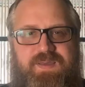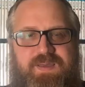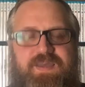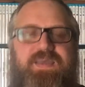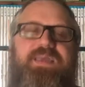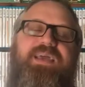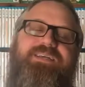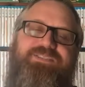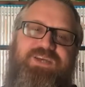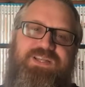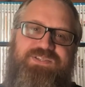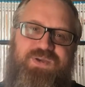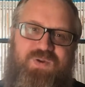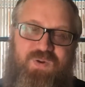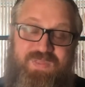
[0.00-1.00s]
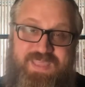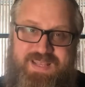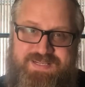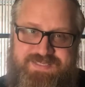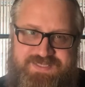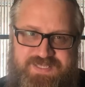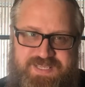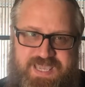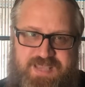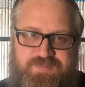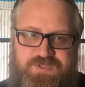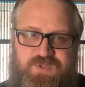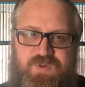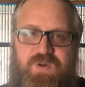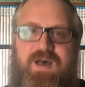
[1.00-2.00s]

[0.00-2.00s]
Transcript: Yeah, so I took all that into the game store.